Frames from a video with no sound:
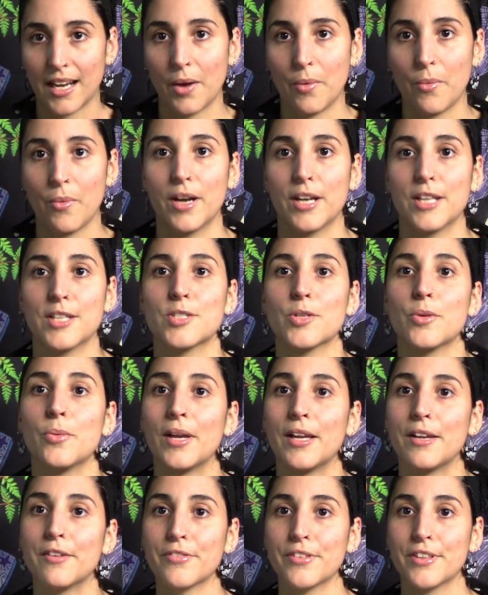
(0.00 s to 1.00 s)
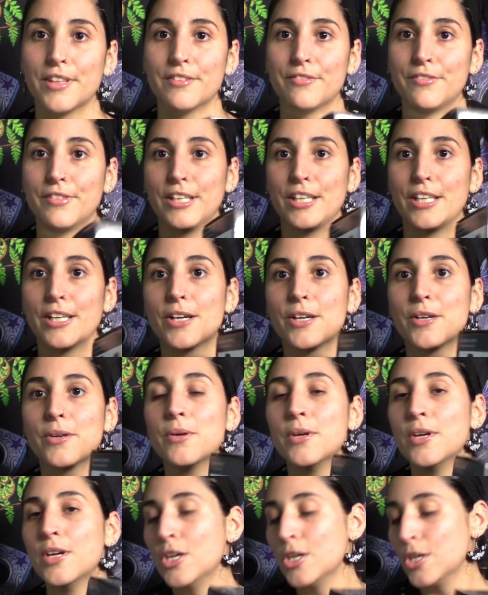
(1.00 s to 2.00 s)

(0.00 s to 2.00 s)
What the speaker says: I wanted to wait for the video